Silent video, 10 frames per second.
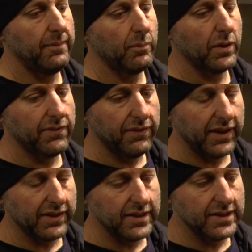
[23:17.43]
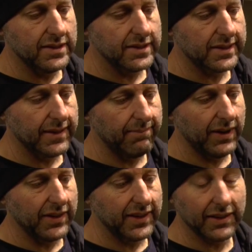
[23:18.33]
with feathers,
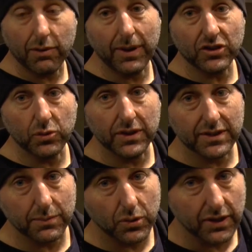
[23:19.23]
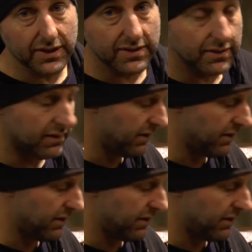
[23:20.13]
I think they're about twice the price.